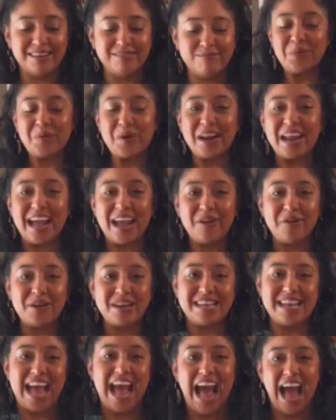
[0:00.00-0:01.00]
What I
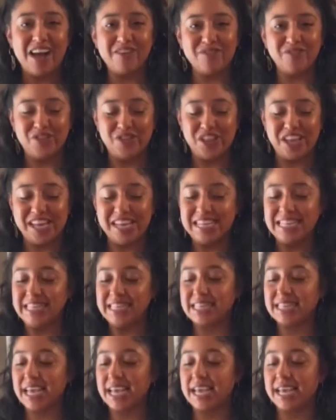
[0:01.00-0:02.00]
already have for
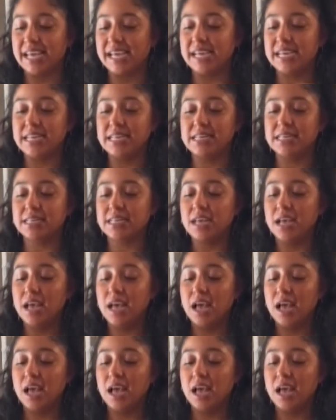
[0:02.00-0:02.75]
this is